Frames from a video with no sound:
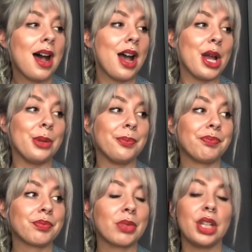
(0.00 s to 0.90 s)
Um,
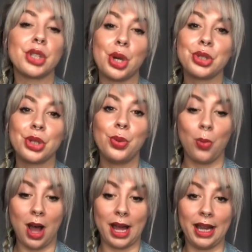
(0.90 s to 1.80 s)
it's also
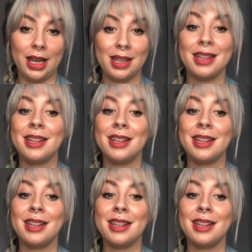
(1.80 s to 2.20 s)
why,